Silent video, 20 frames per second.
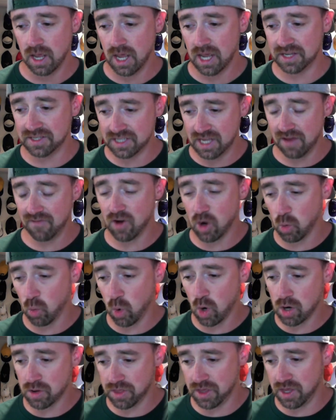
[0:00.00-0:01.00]
Xavier
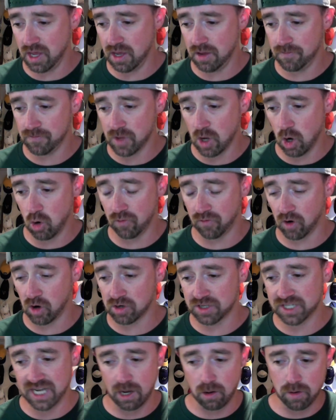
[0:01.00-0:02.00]
Worthy over
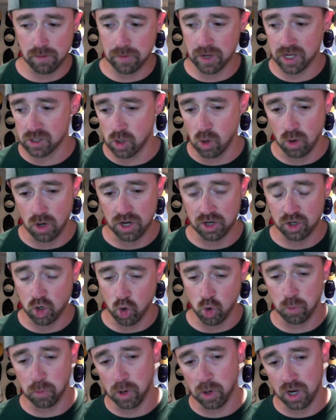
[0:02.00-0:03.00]
Terry McLaurin,
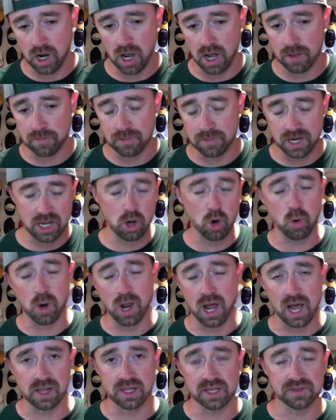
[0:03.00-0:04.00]
Cooper Kupp, Nico
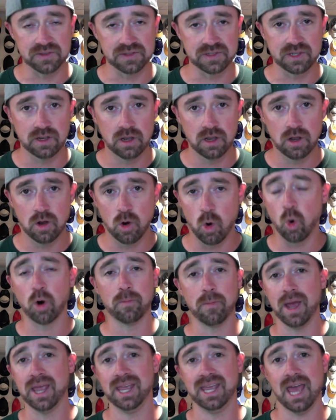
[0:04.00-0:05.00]
Collins, or
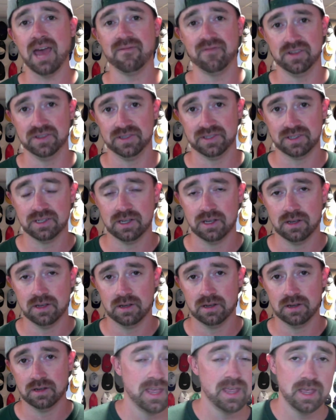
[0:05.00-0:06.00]
Mike Evans.
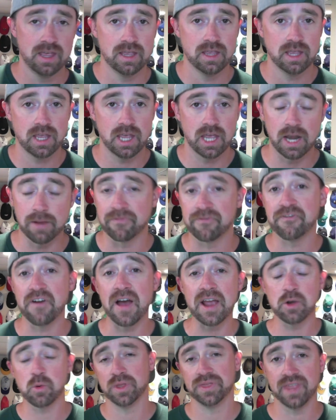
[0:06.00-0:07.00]
And I'm
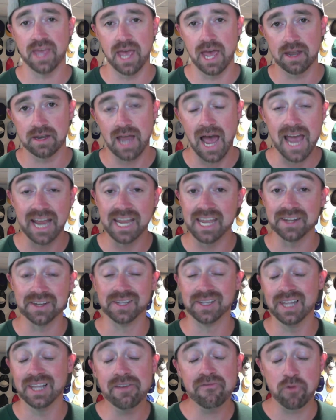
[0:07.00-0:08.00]
fine with that. I can
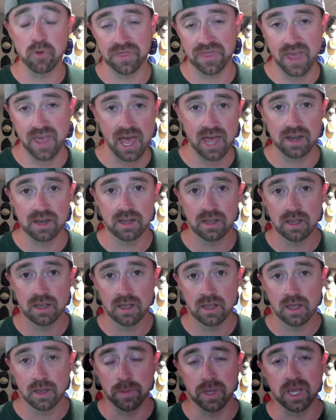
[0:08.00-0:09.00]
live with that
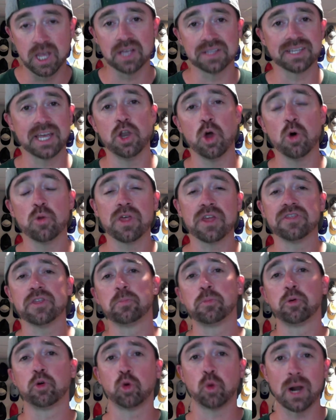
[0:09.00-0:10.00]
because I know that the
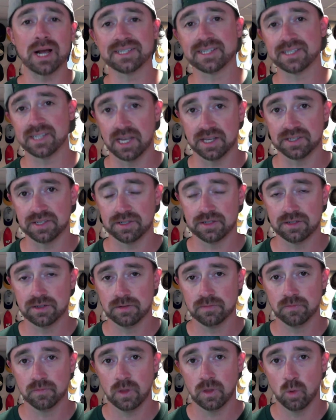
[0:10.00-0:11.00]
process
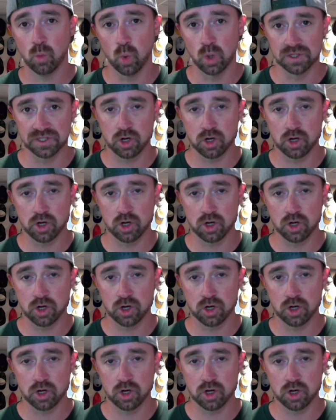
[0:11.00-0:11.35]
was